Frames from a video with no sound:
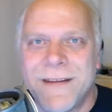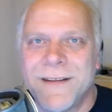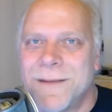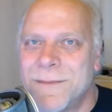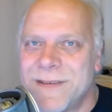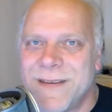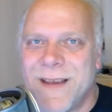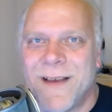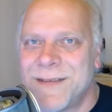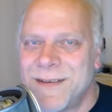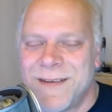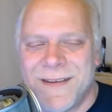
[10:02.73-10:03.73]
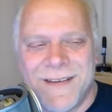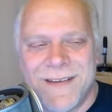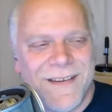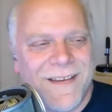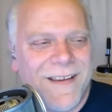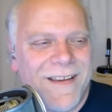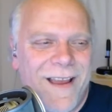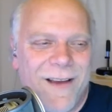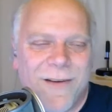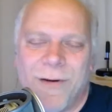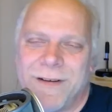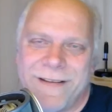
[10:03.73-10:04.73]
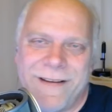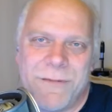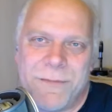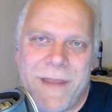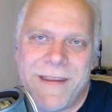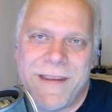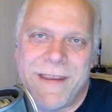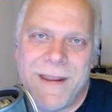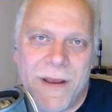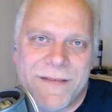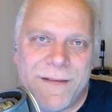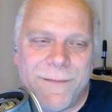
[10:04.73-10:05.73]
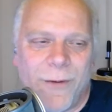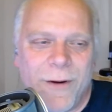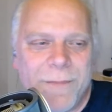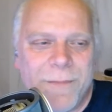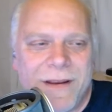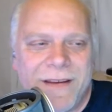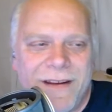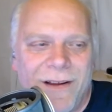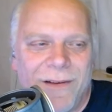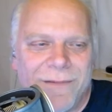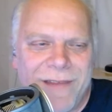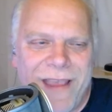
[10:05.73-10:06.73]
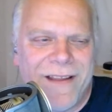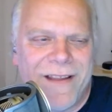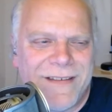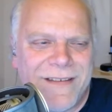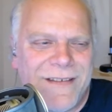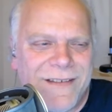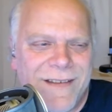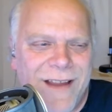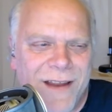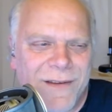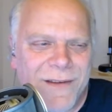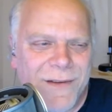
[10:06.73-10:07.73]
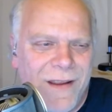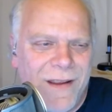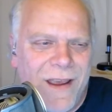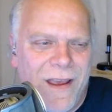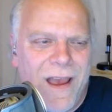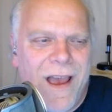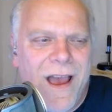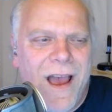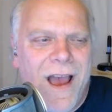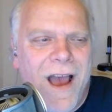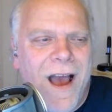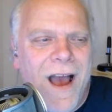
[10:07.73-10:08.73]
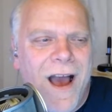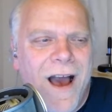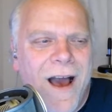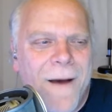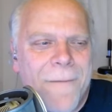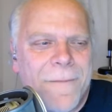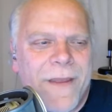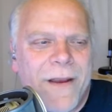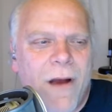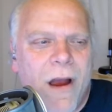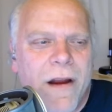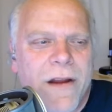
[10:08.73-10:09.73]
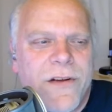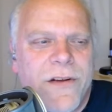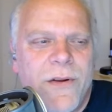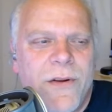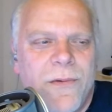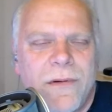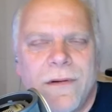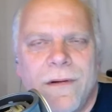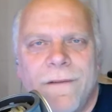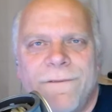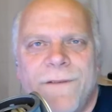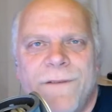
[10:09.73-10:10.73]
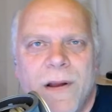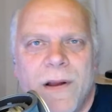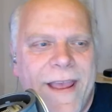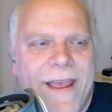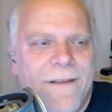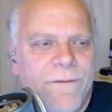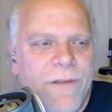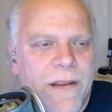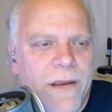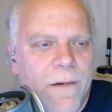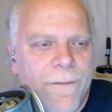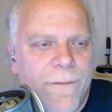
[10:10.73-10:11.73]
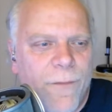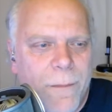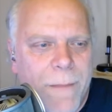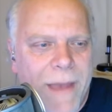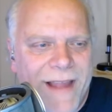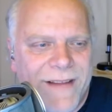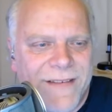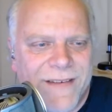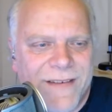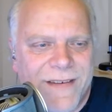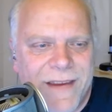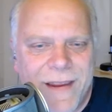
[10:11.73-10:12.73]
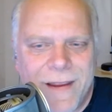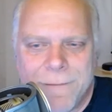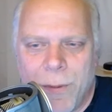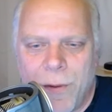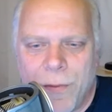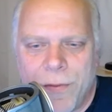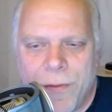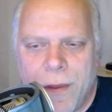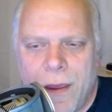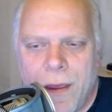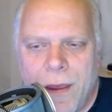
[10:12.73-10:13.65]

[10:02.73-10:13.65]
money to themselves now of course would, they'd get busted for it but you know yeah it's just not good um, there are new photo and video formats in both